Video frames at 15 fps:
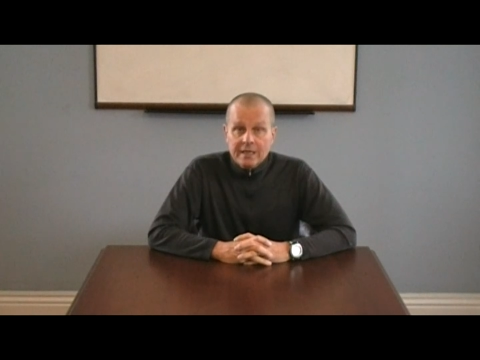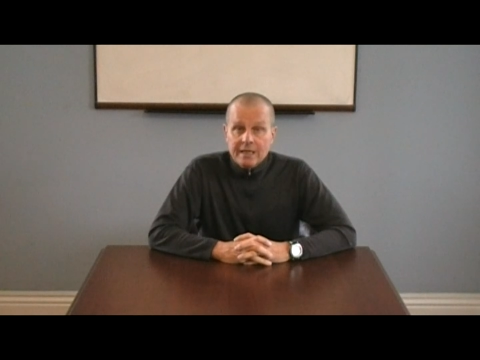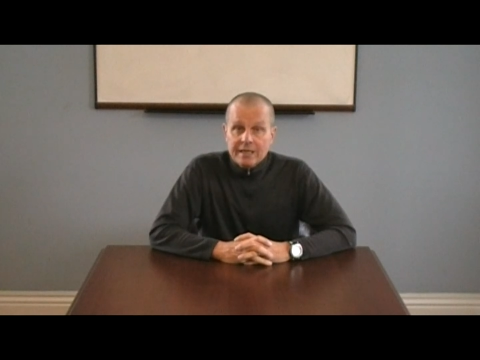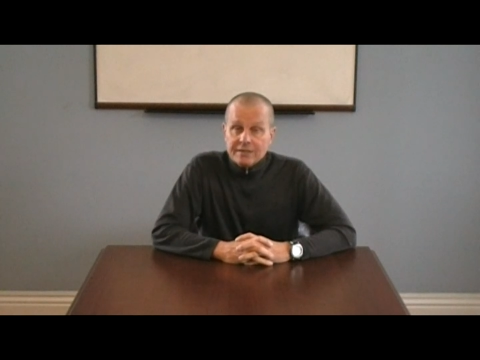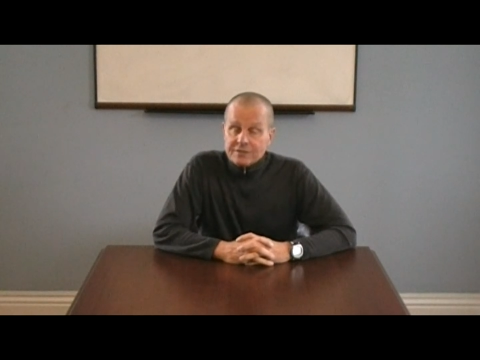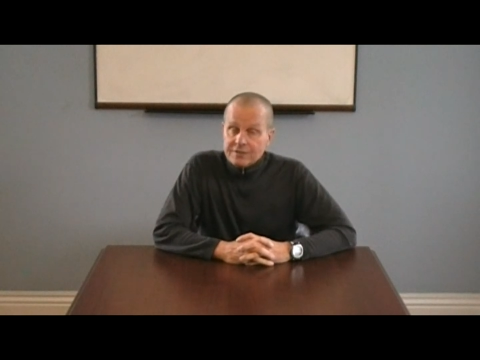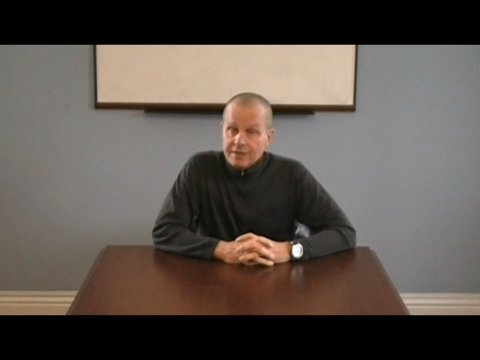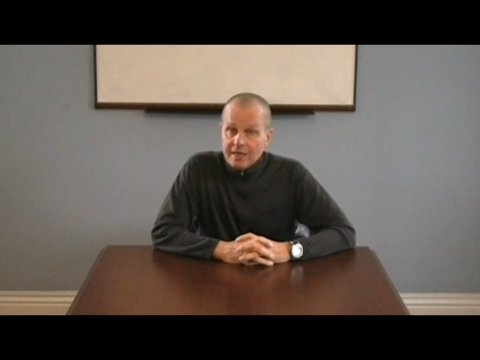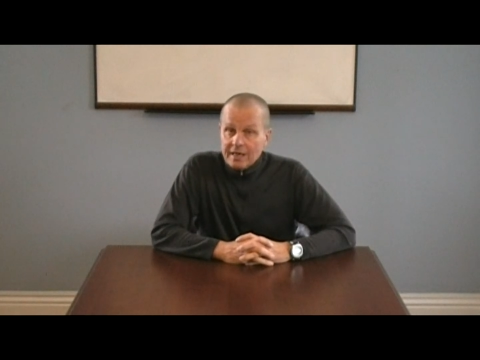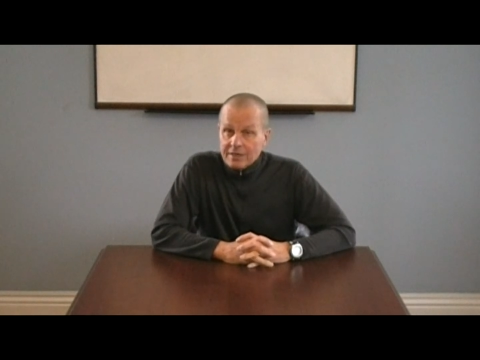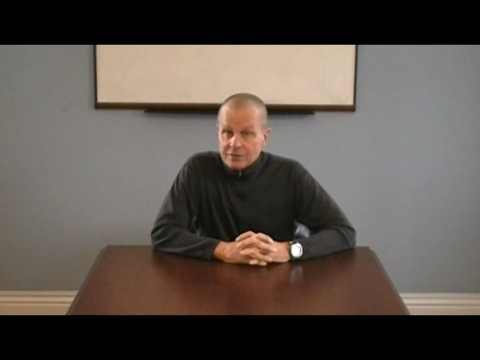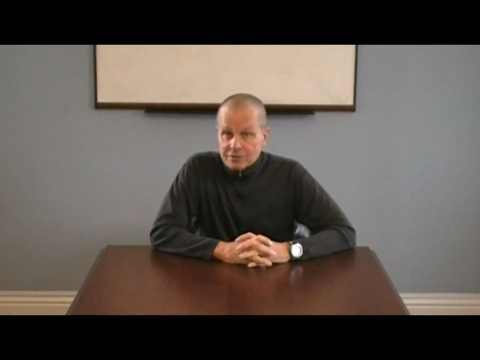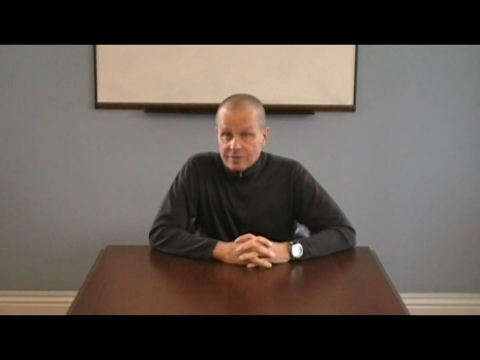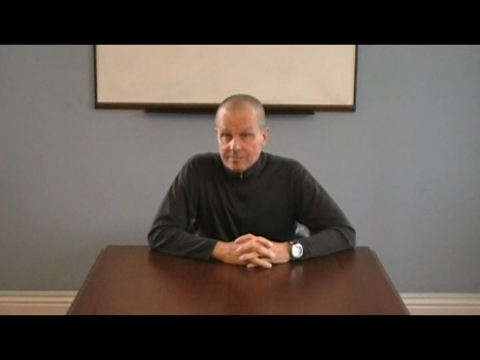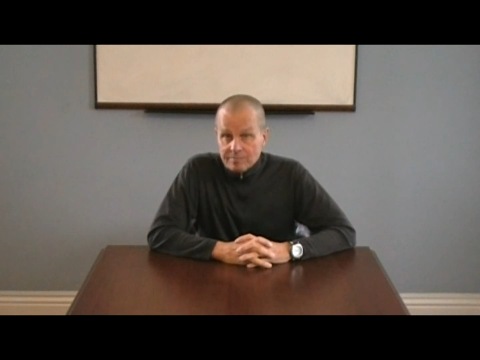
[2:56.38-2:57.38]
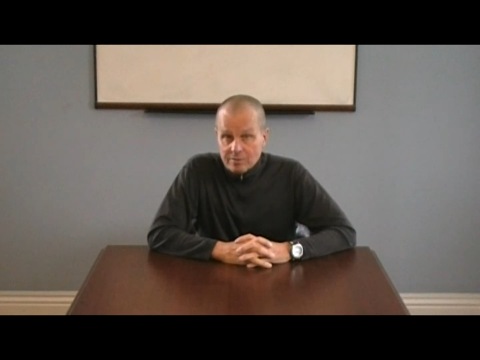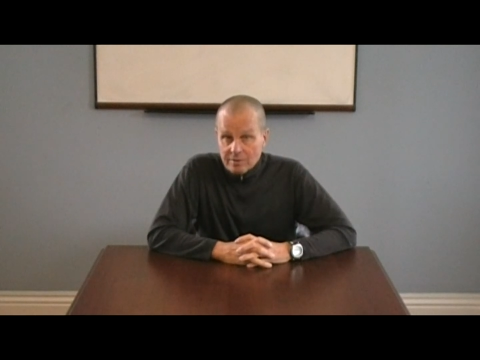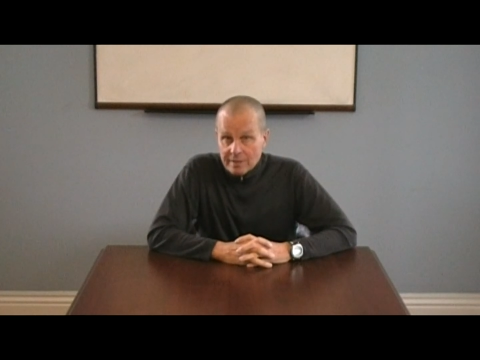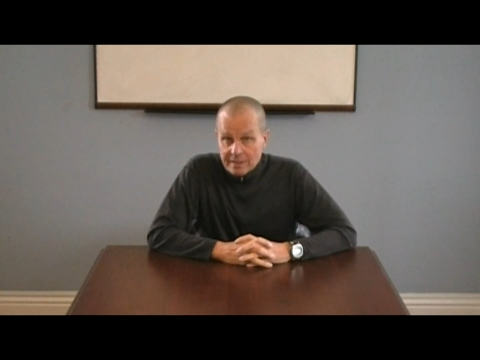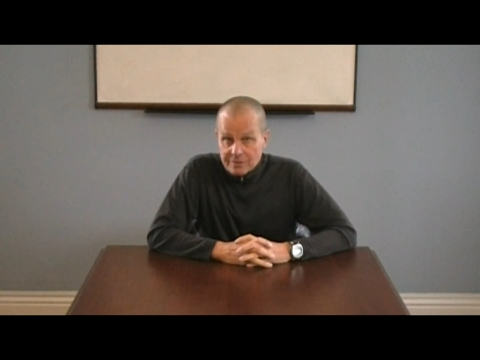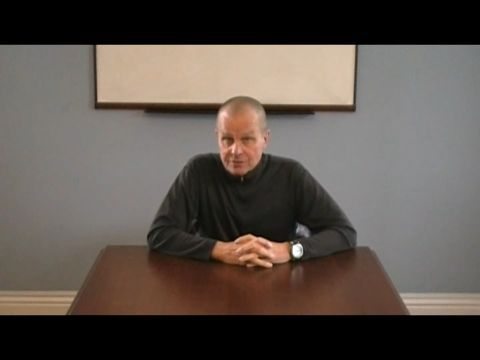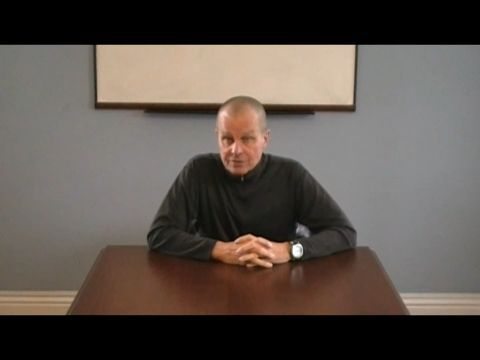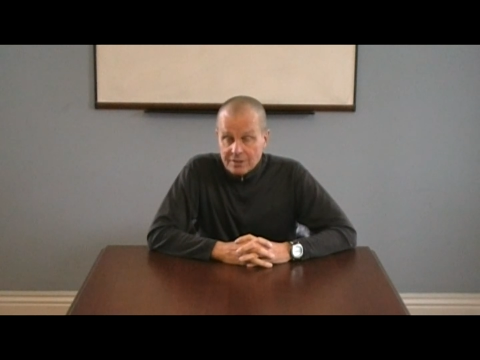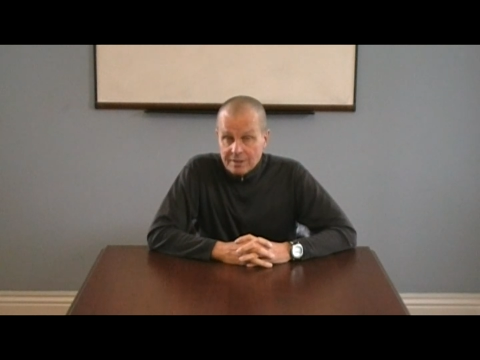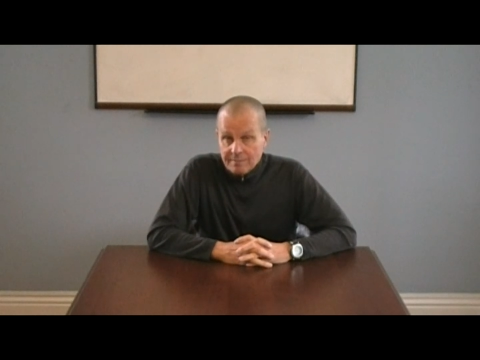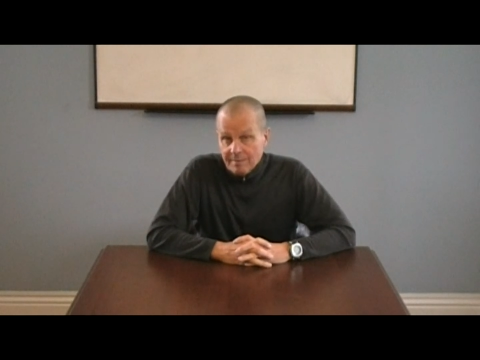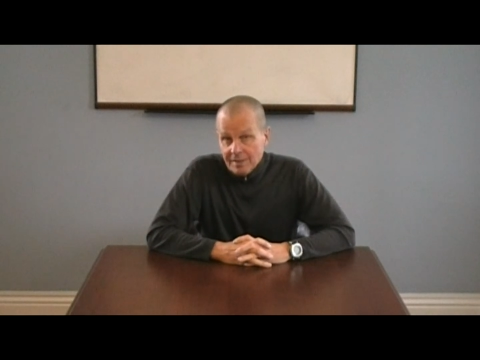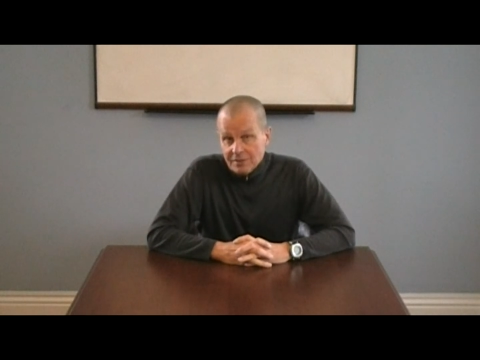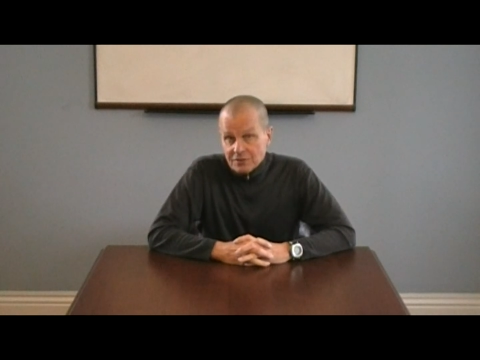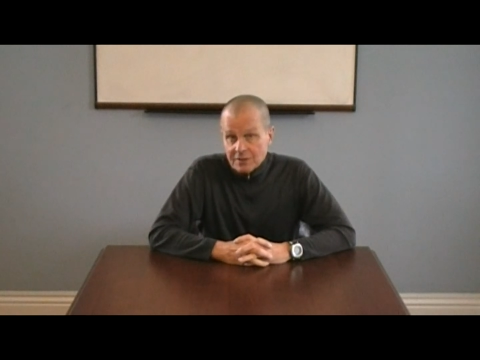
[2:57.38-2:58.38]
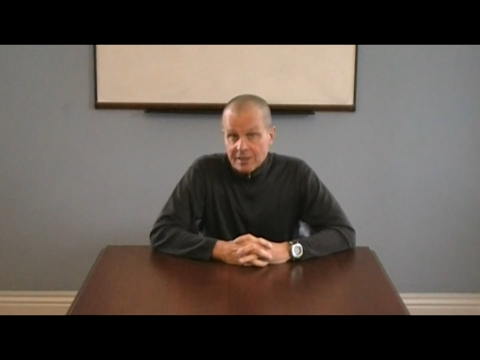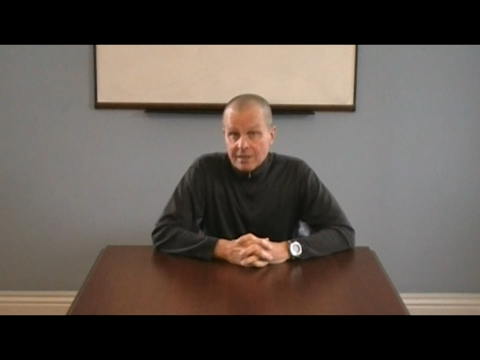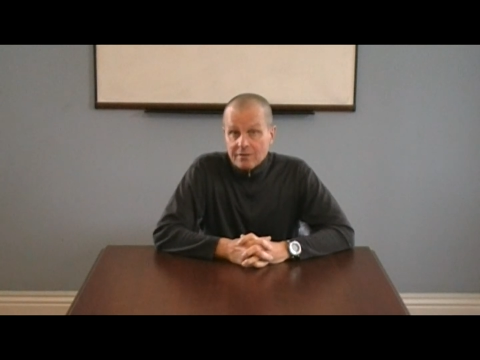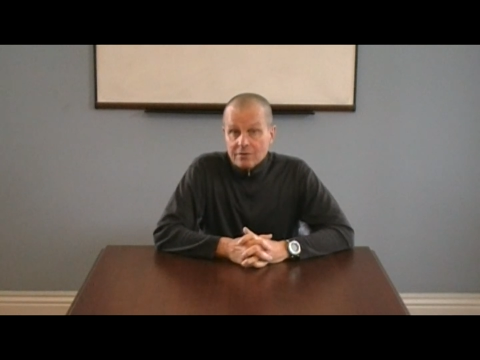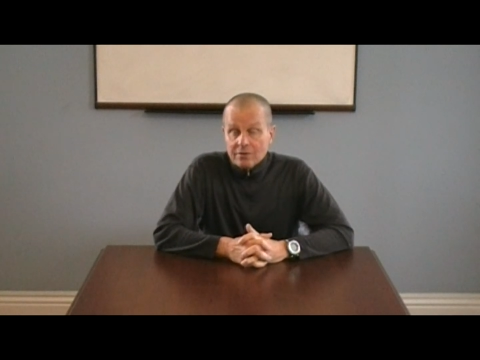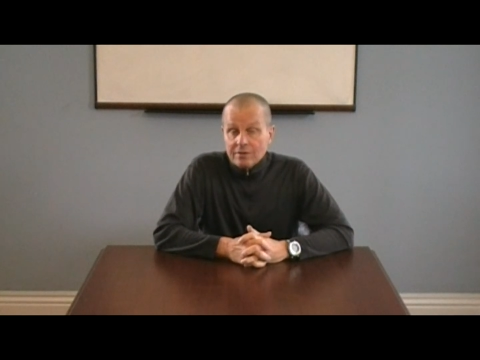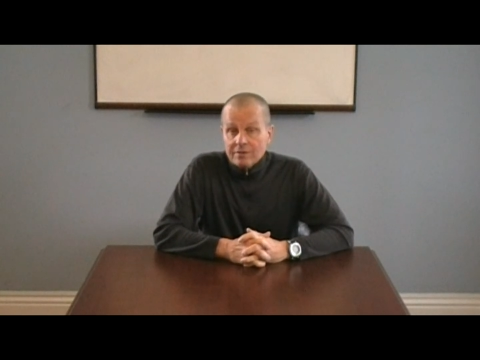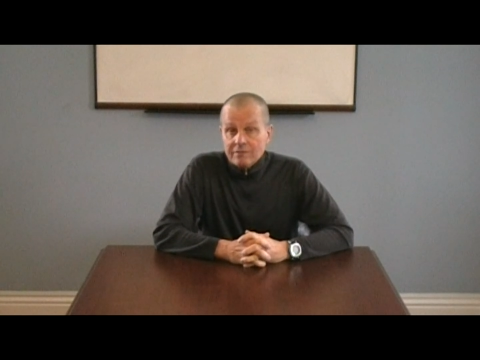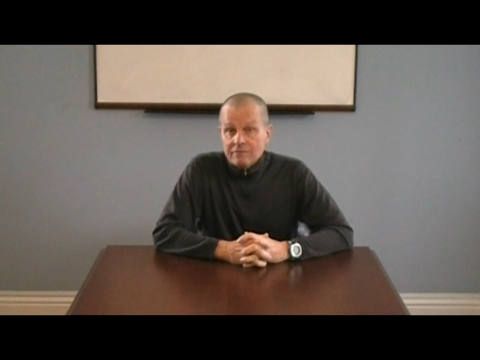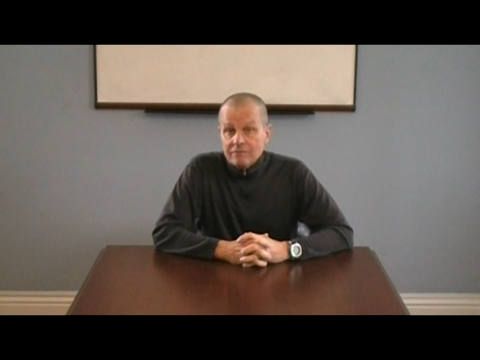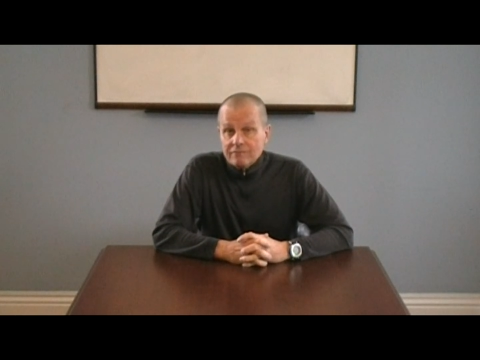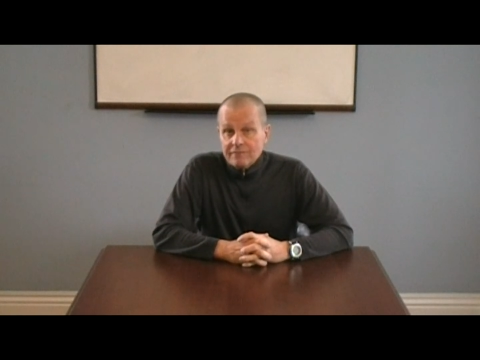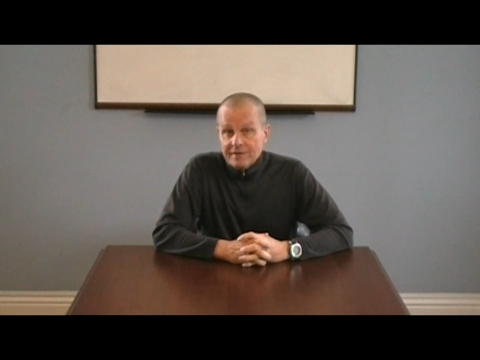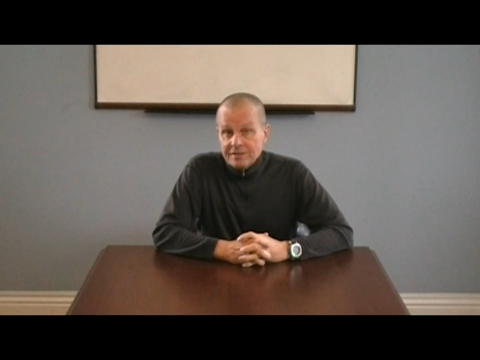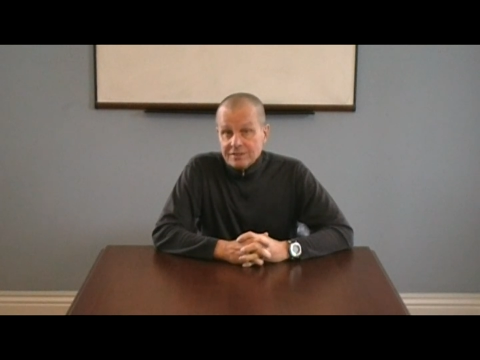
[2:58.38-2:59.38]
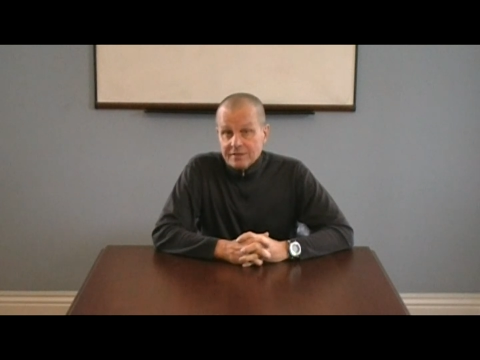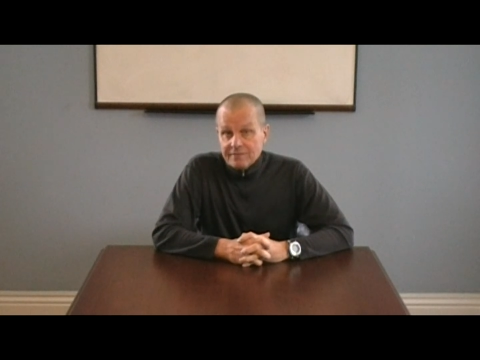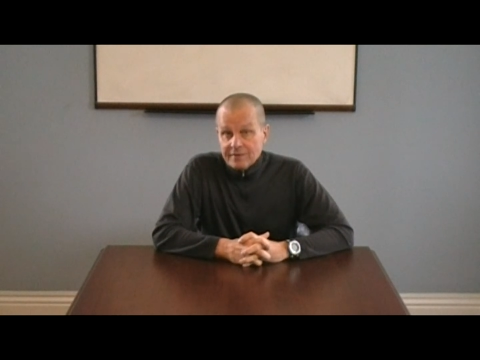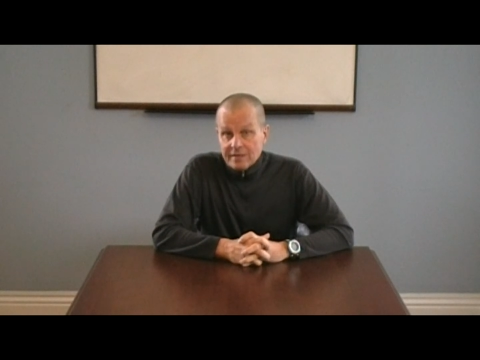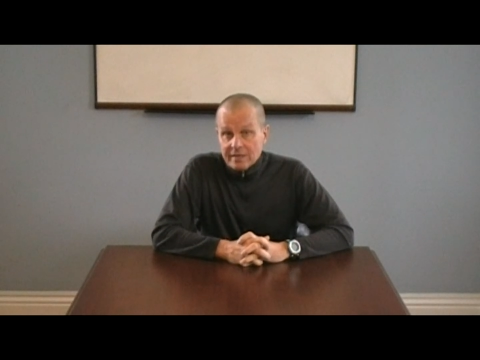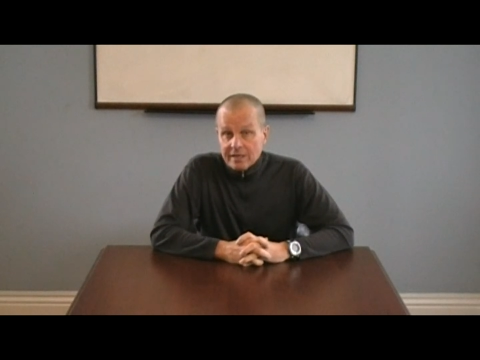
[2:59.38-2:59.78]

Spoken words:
It's not as simple as it may sound on the face of it.